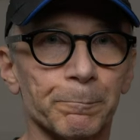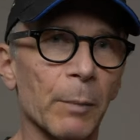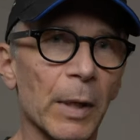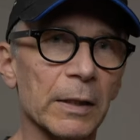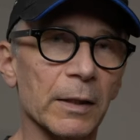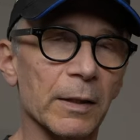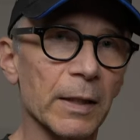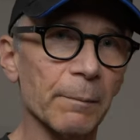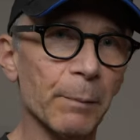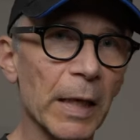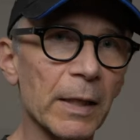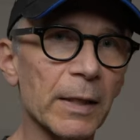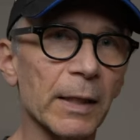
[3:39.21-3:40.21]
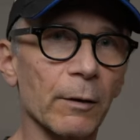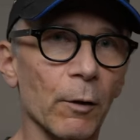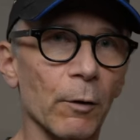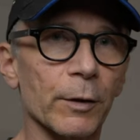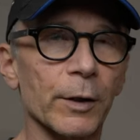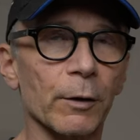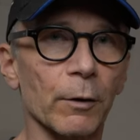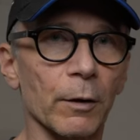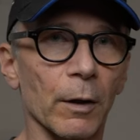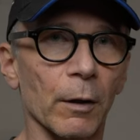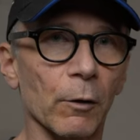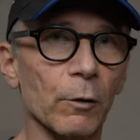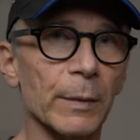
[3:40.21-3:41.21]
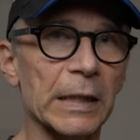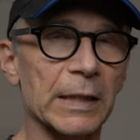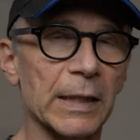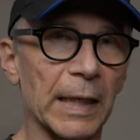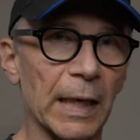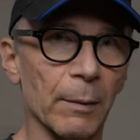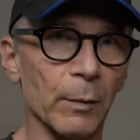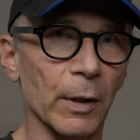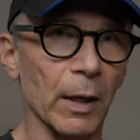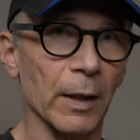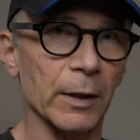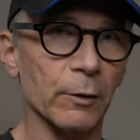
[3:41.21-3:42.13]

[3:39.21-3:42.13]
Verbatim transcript: But depending on your Lumix camera,